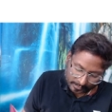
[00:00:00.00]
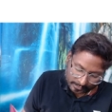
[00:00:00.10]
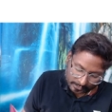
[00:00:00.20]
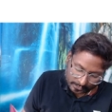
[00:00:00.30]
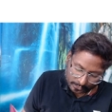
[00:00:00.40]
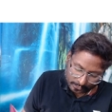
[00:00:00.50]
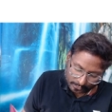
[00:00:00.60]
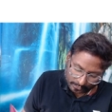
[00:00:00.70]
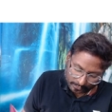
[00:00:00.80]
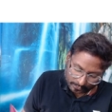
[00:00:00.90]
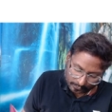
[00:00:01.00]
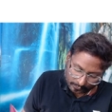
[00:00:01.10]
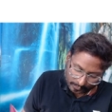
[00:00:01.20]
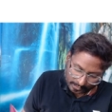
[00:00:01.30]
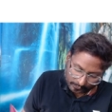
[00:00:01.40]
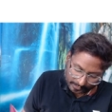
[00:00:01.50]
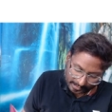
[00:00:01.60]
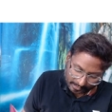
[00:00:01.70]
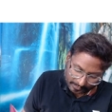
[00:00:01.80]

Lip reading: So what we have